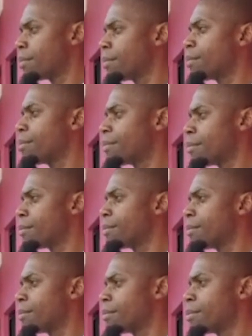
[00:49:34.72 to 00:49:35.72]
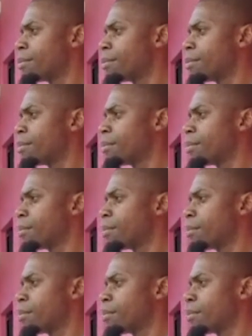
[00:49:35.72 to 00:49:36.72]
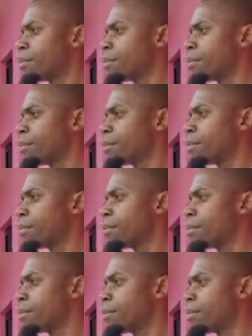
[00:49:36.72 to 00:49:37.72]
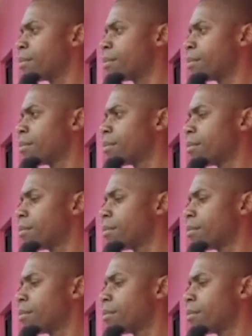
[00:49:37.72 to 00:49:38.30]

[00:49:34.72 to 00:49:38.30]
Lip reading: (silent)